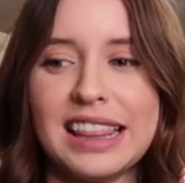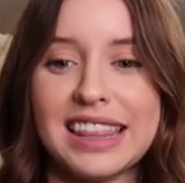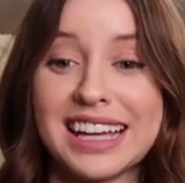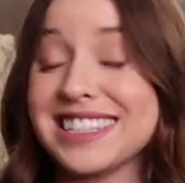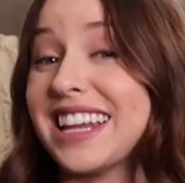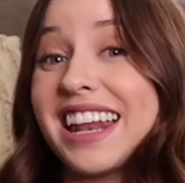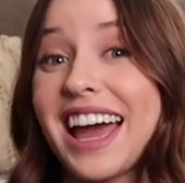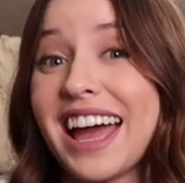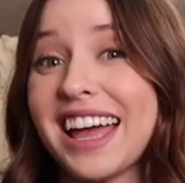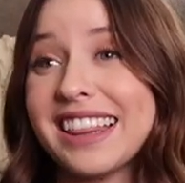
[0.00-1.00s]
that said
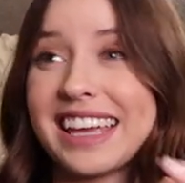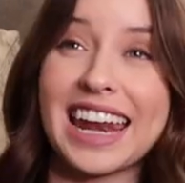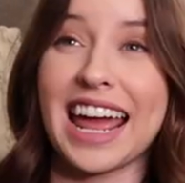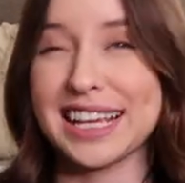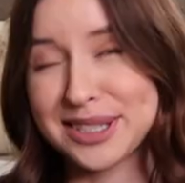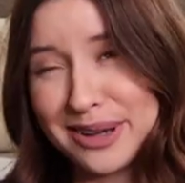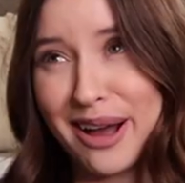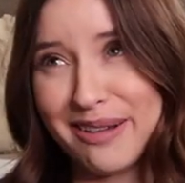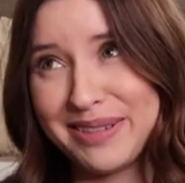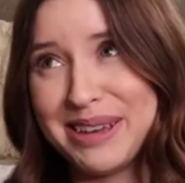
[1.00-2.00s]
like an iced
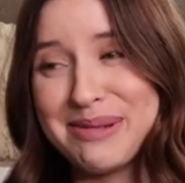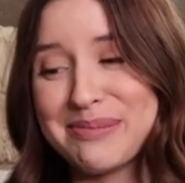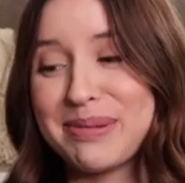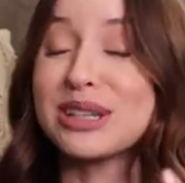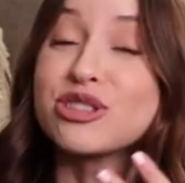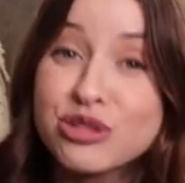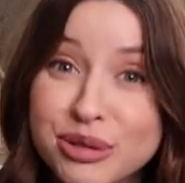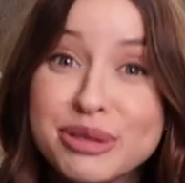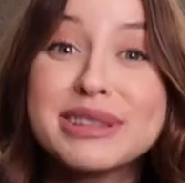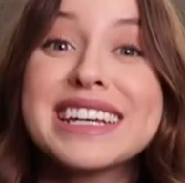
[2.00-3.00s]
coffee, but
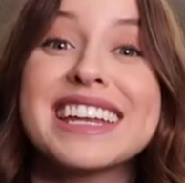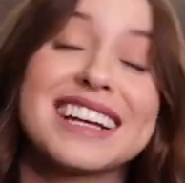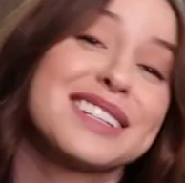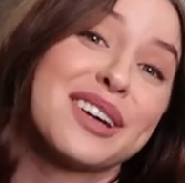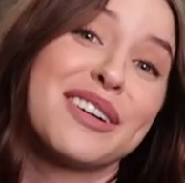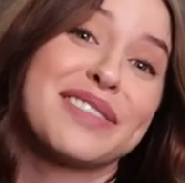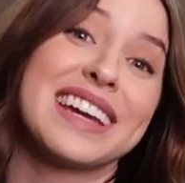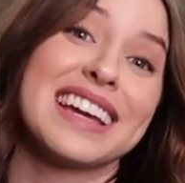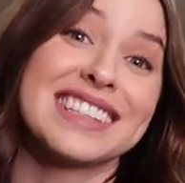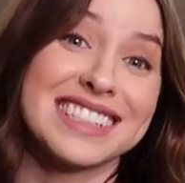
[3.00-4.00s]
truly an iced
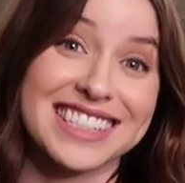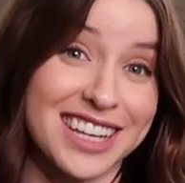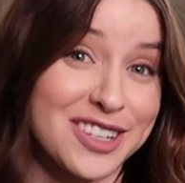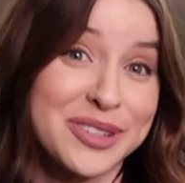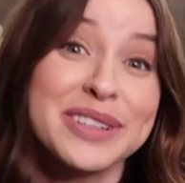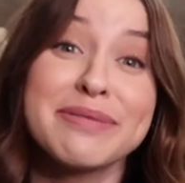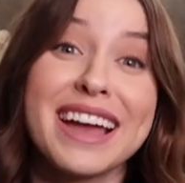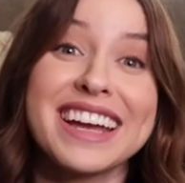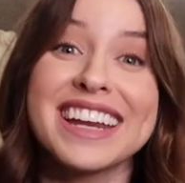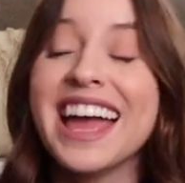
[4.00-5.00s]
coffee is an essential of
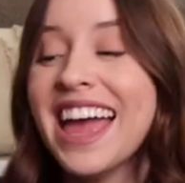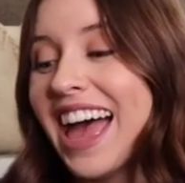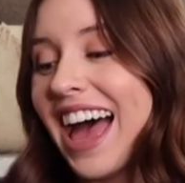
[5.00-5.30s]
mine.